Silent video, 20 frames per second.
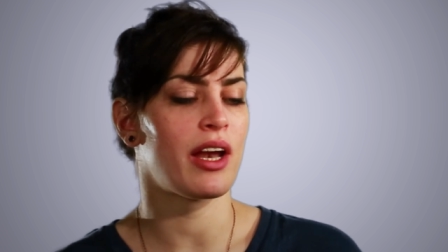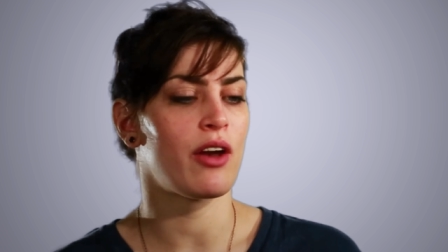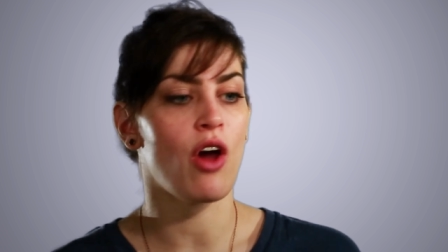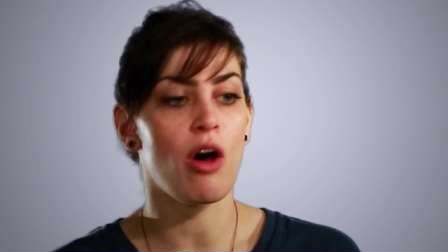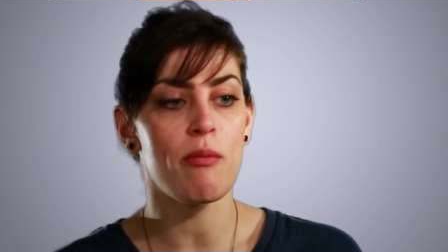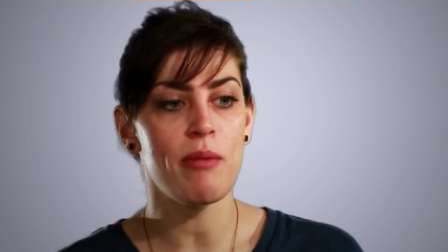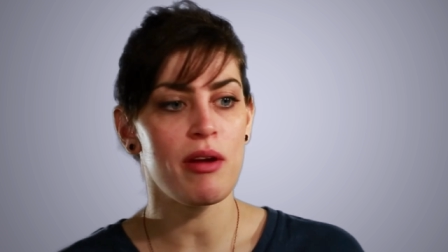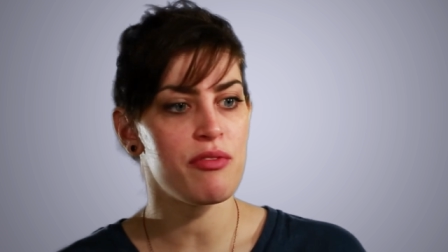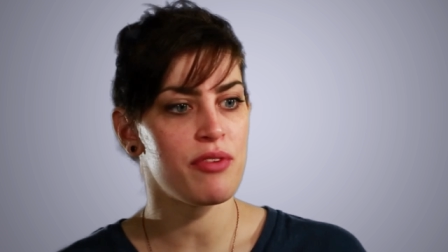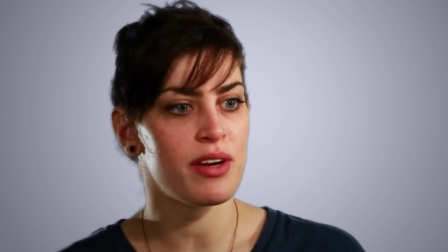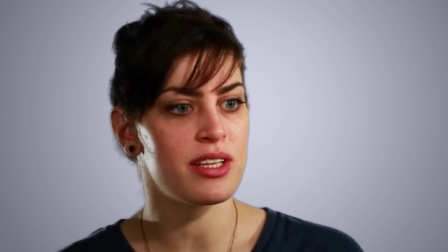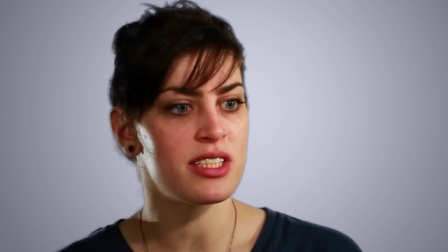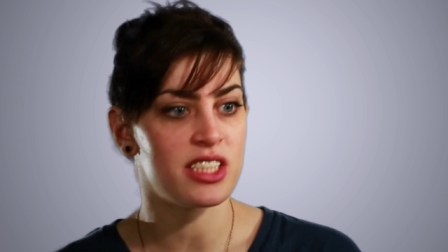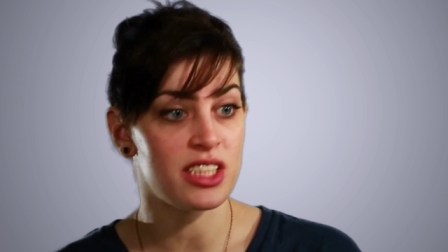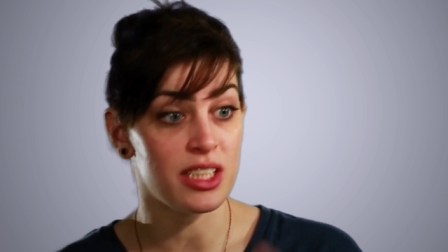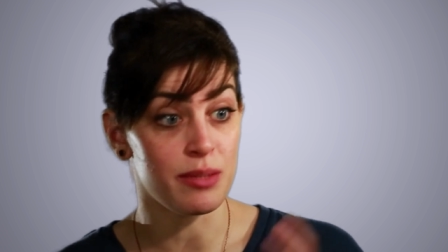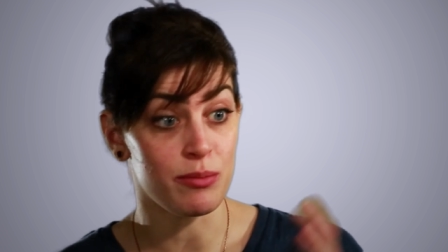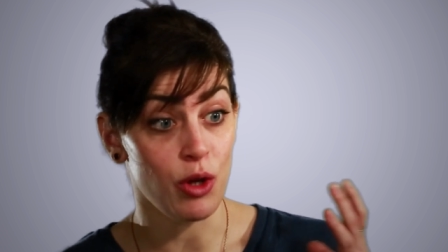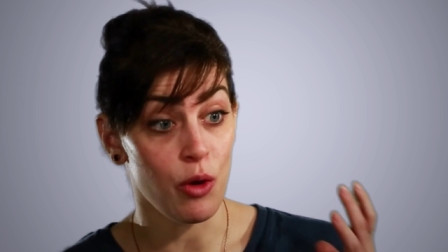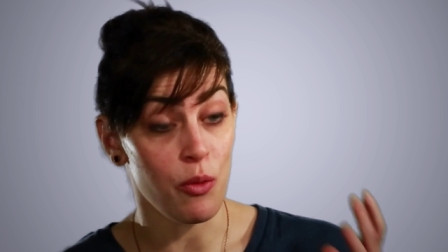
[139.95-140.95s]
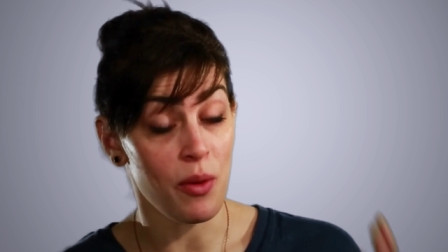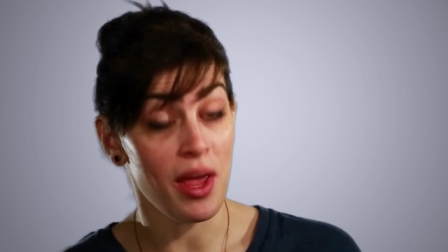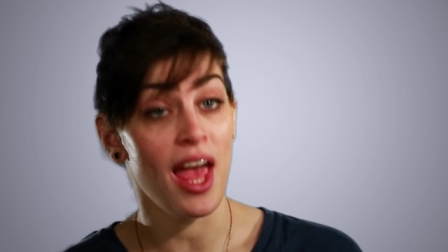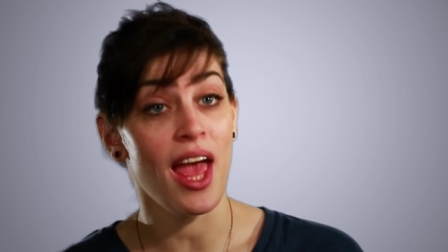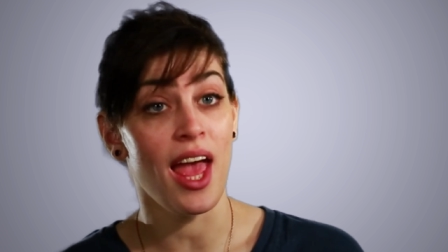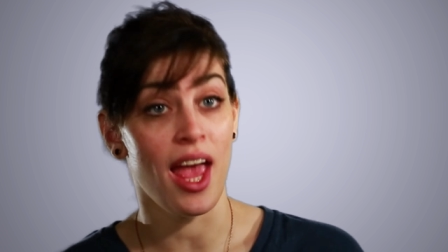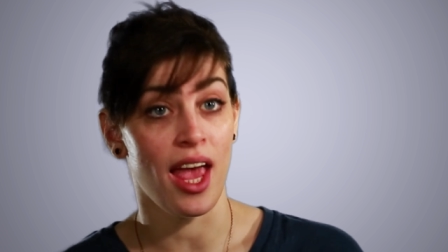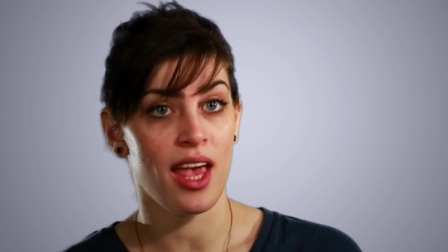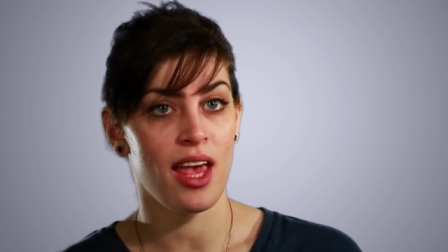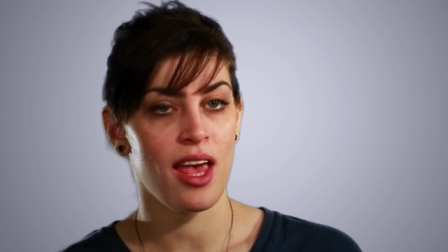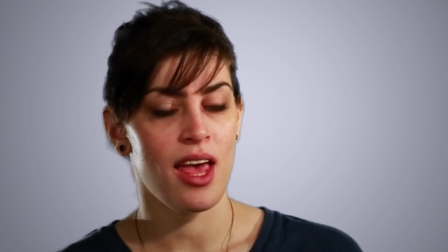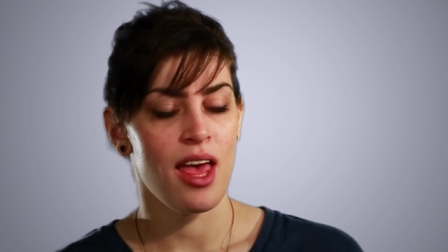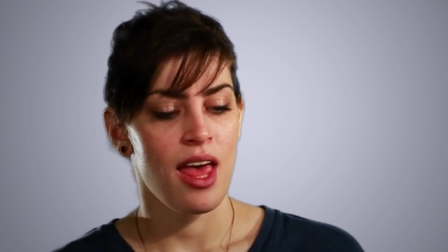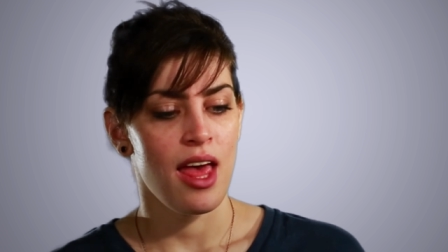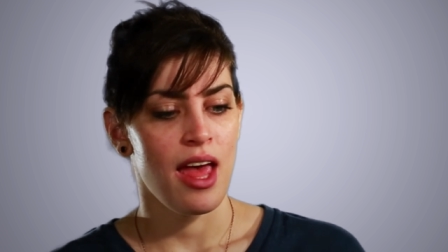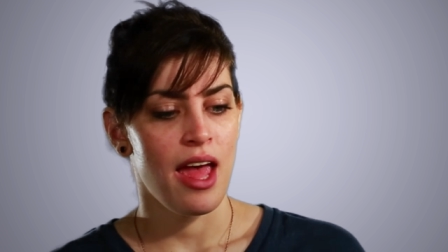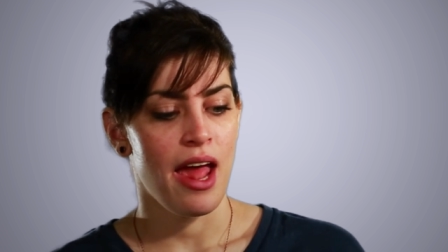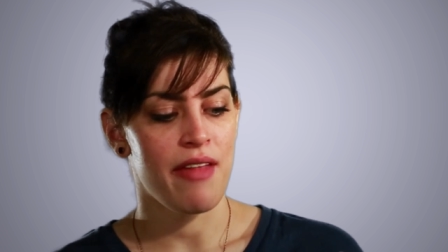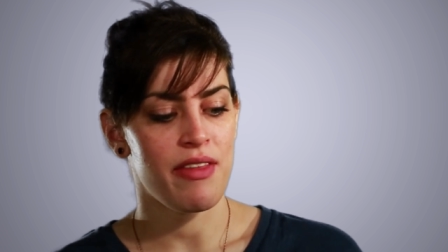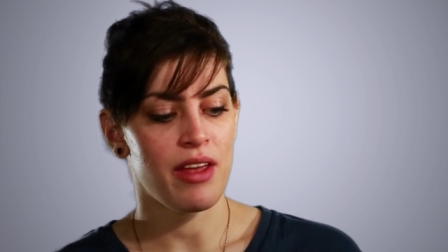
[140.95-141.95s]
And all my friends seemed okay.
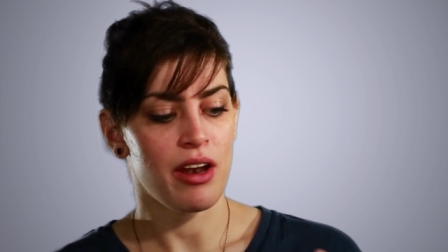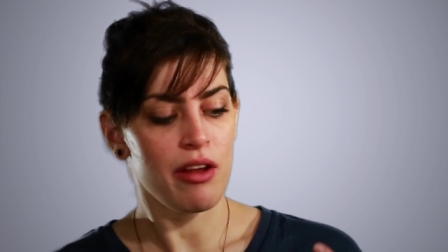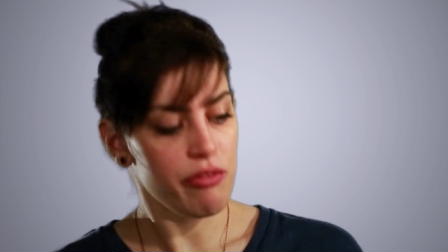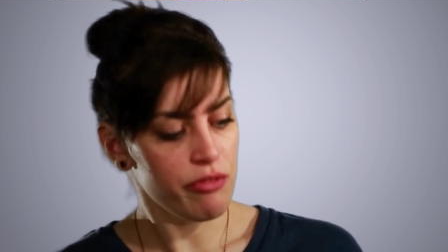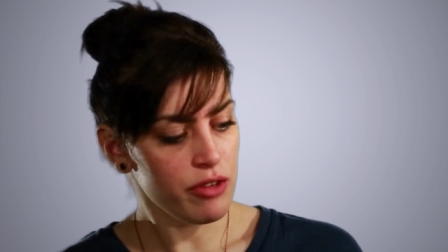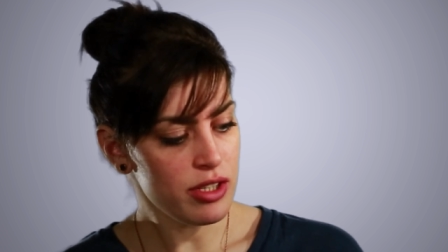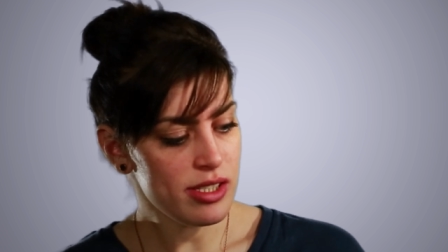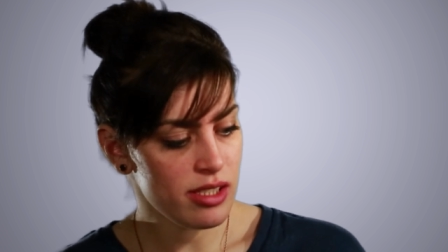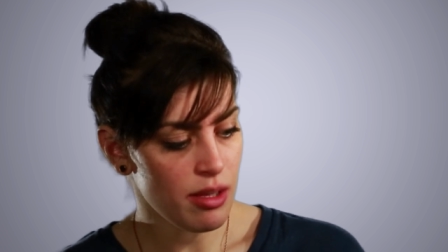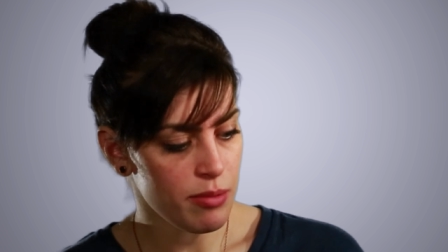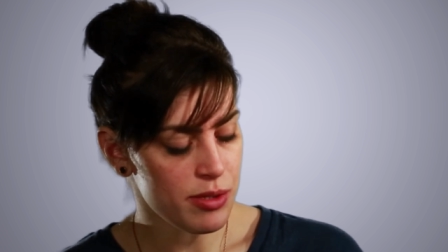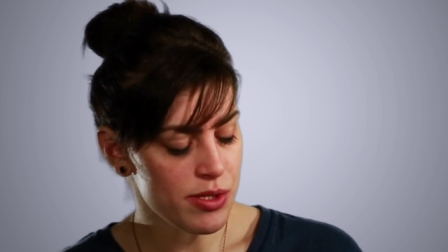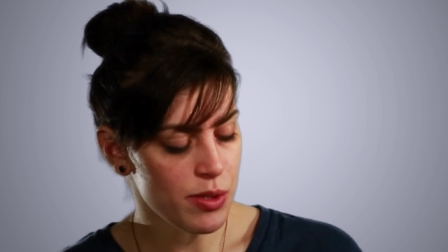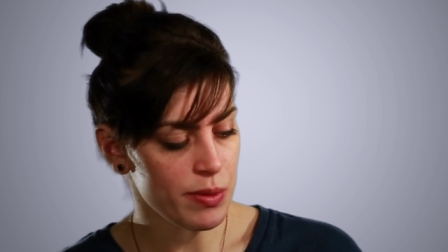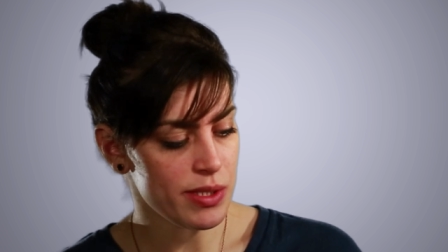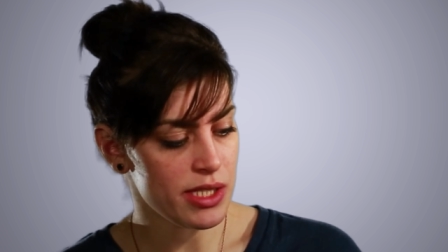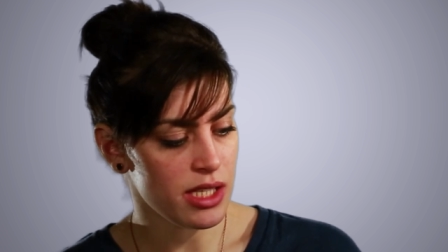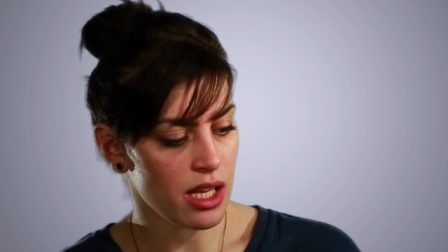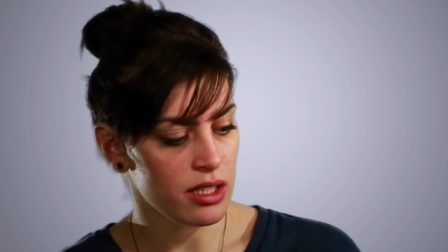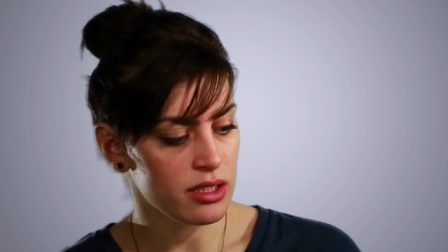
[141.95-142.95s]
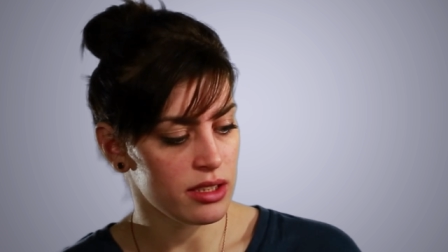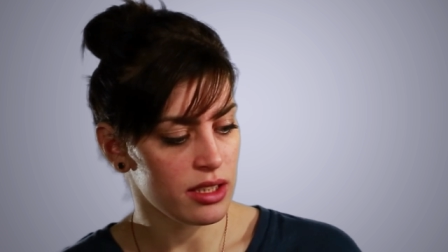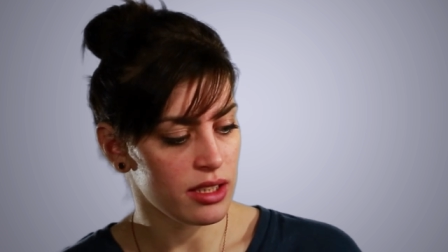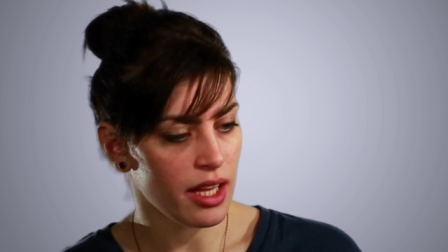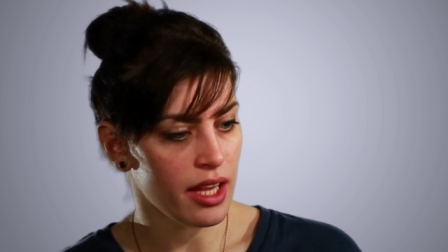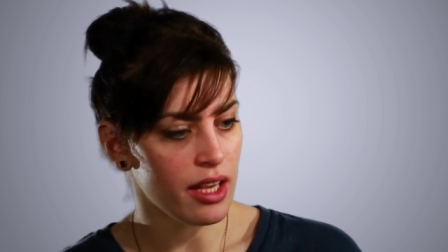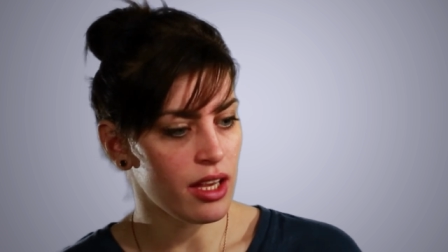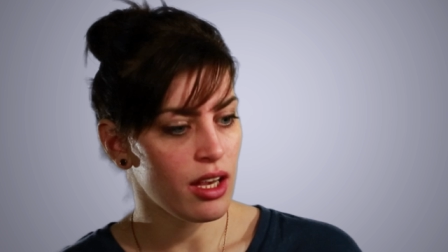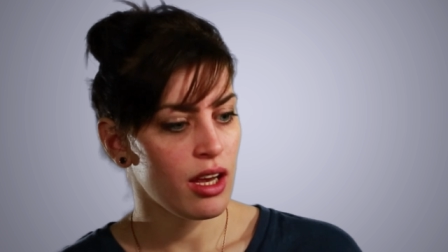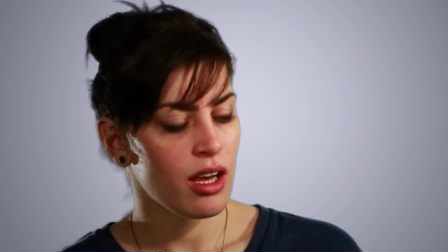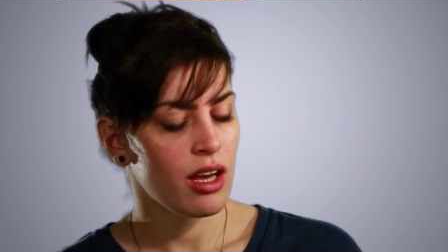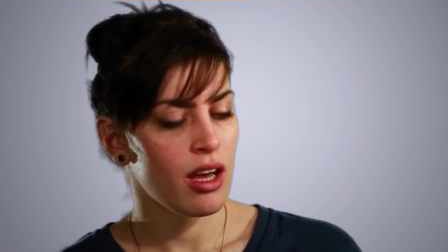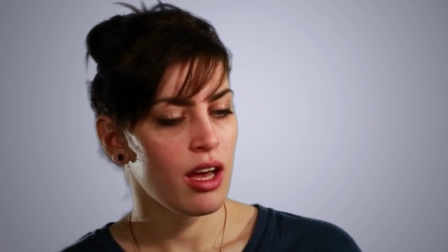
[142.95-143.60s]
And then at Footsteps, it was suddenly like,